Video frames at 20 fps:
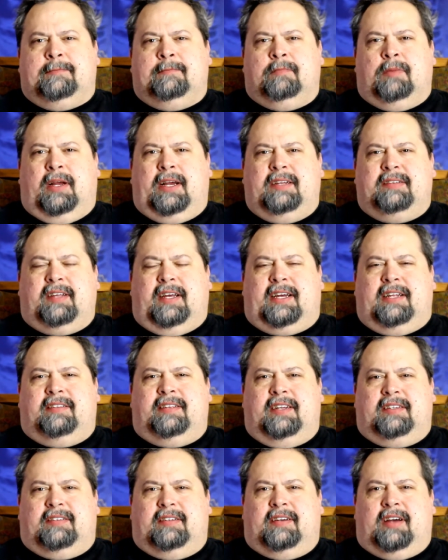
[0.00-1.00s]
I guess I could
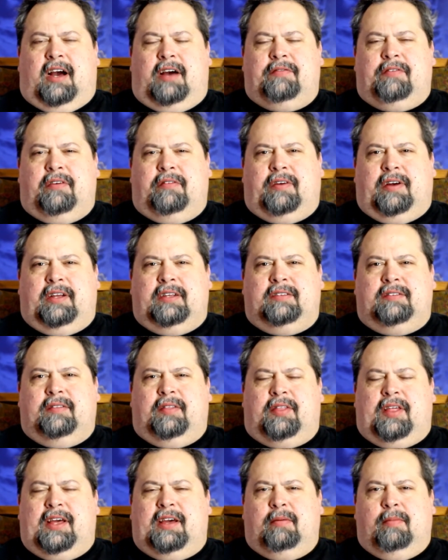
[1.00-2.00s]
taste the coffee if I
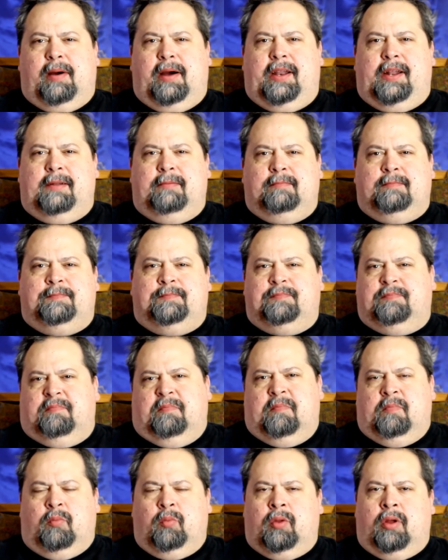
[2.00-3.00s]
think about it.
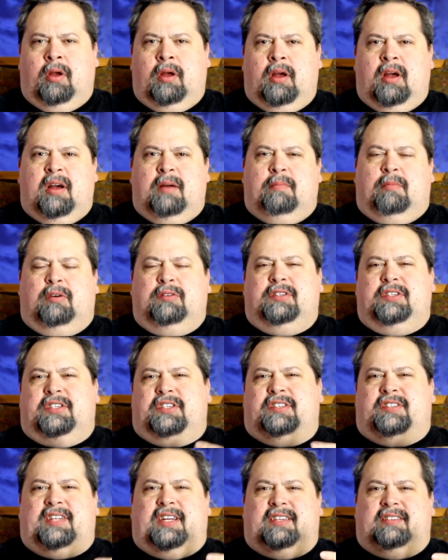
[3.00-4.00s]
Mostly
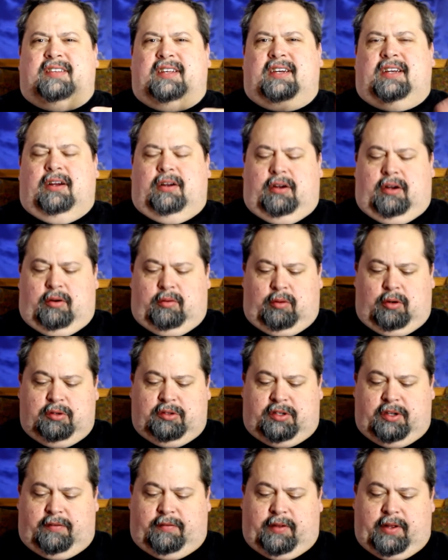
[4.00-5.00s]
just tastes like a, a
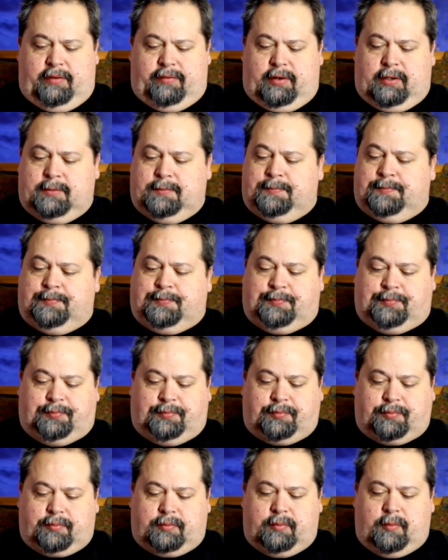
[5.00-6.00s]
roasted flavor.
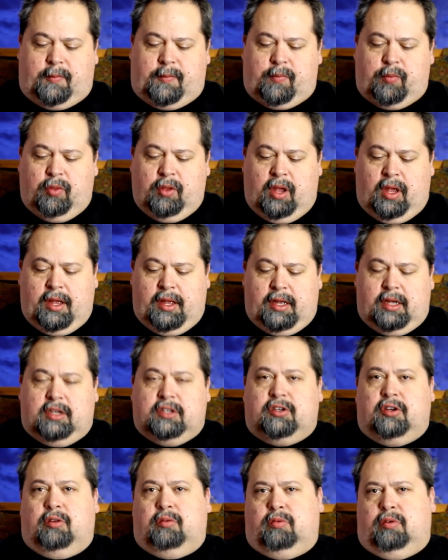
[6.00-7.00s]

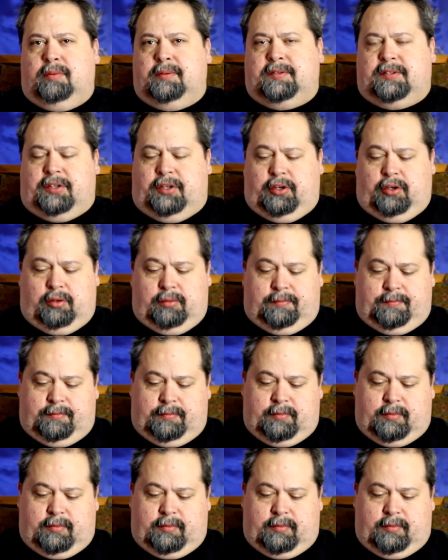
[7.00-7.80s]
So the Rubik's Cube.